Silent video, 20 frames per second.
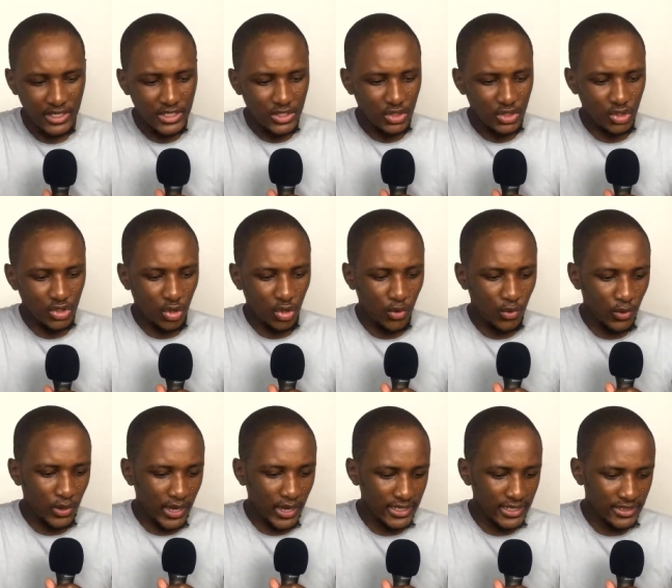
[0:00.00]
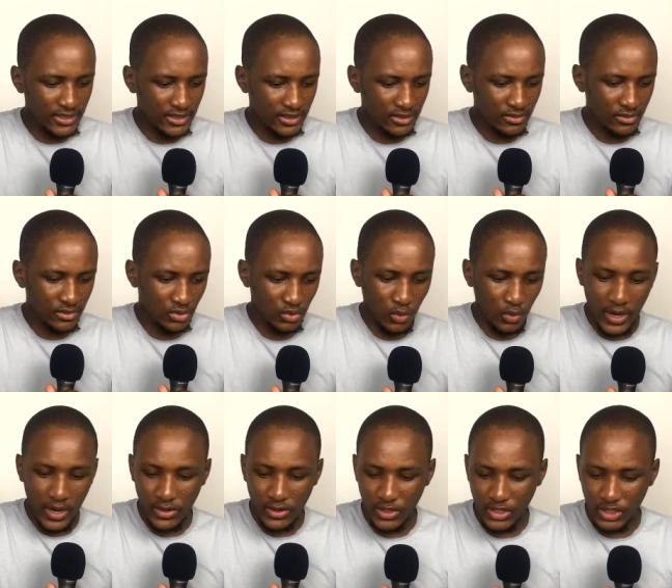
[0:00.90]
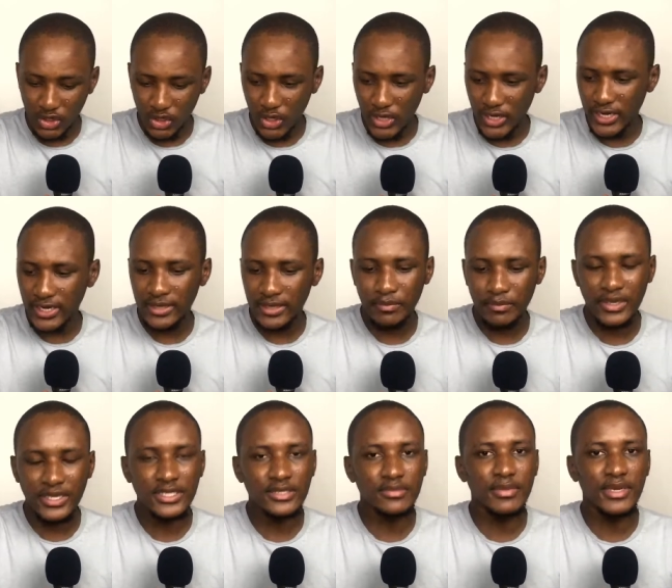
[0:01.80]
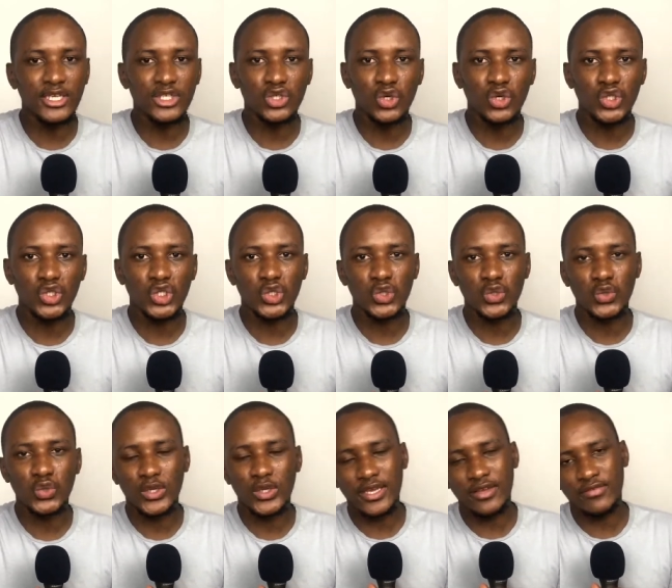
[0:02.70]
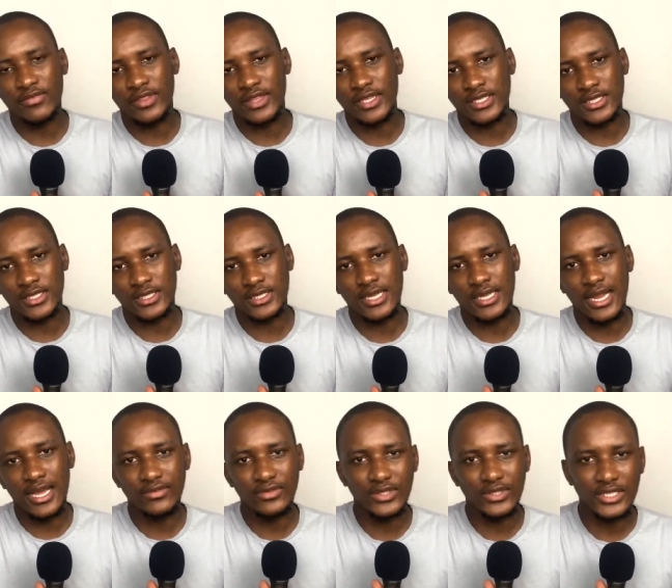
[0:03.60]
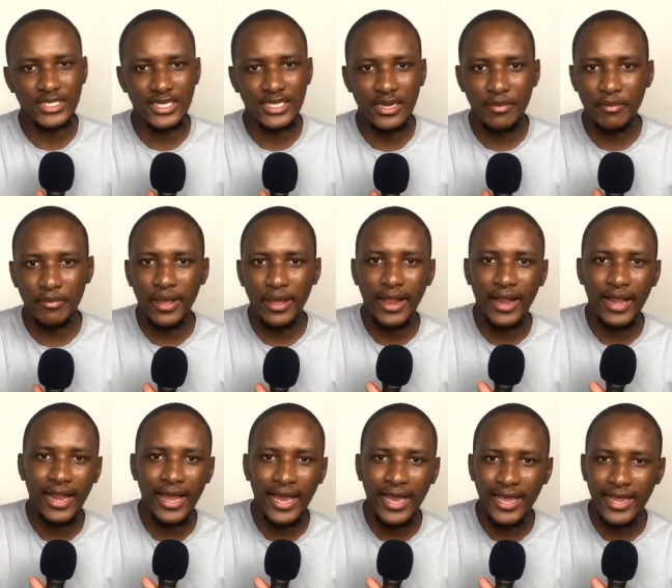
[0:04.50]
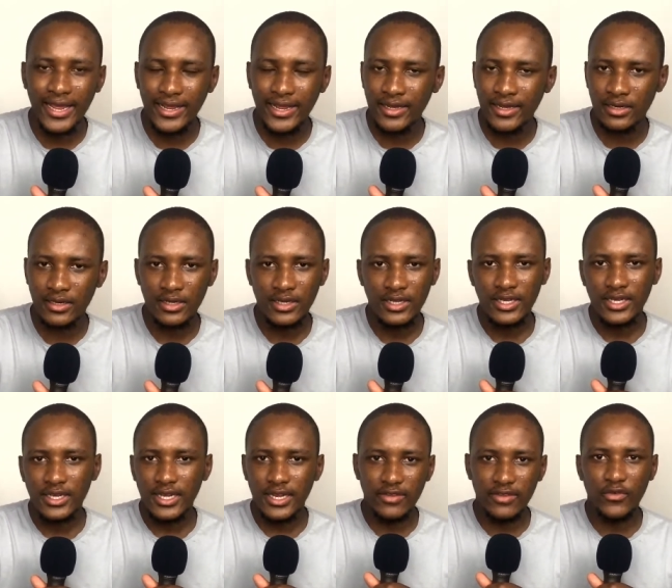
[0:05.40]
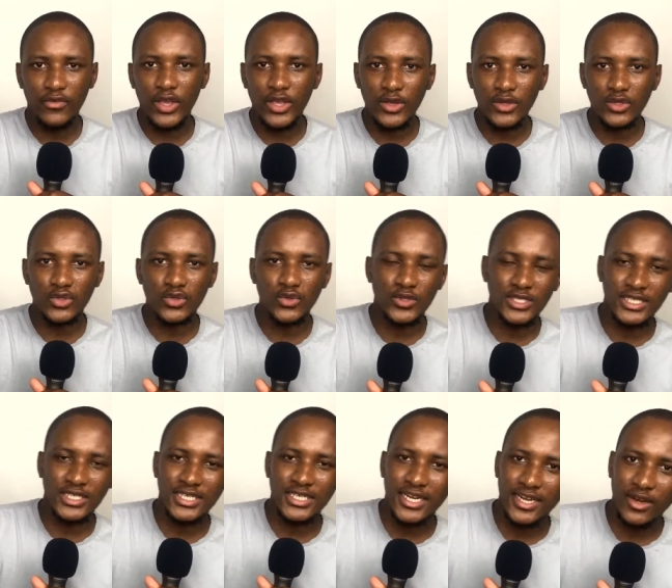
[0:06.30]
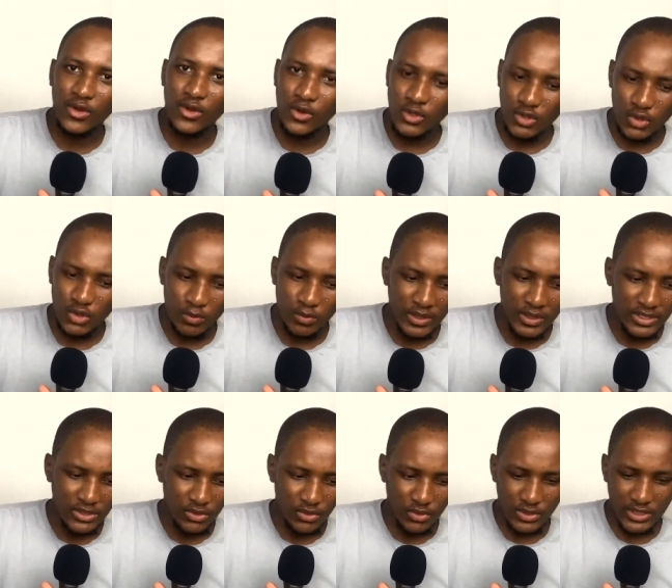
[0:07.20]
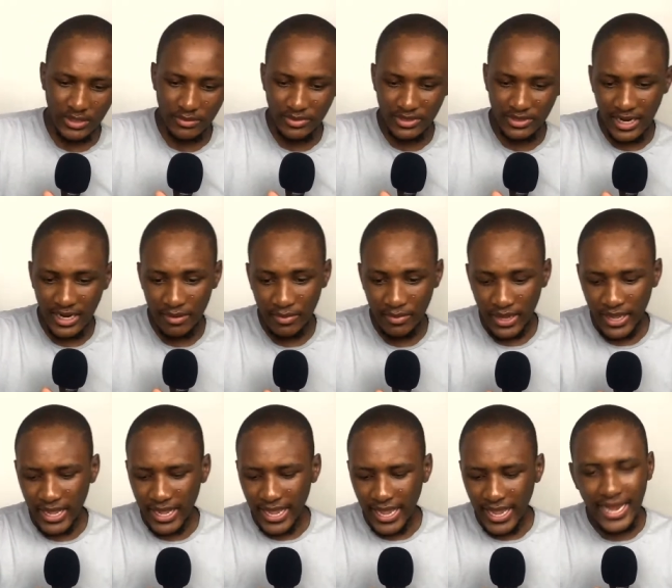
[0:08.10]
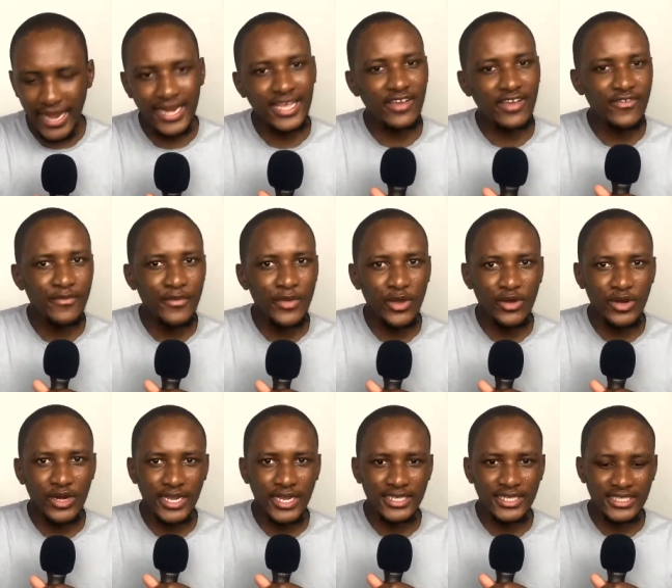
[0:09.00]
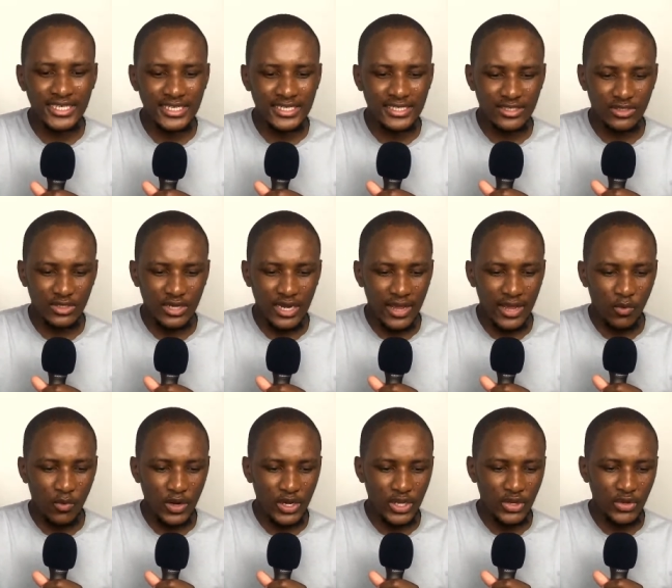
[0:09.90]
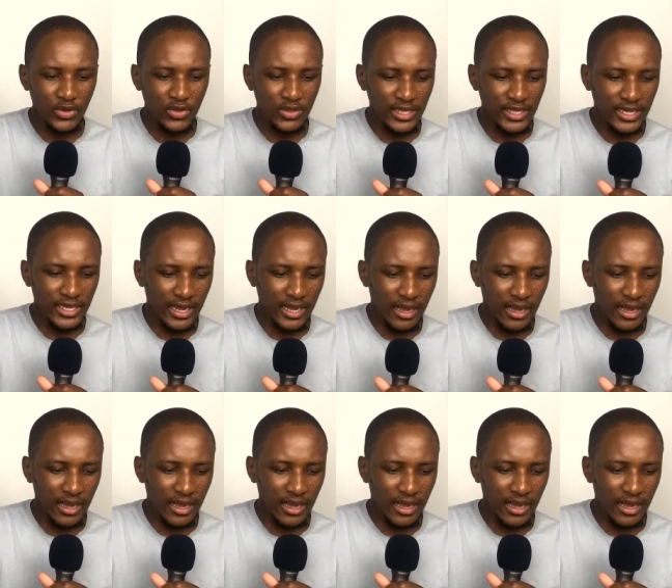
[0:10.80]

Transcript: So, guys, while you are joining, please make sure to give this live stream a like and if you're new to this channel, also please do subscribe and give me your reactions. Like, what do you think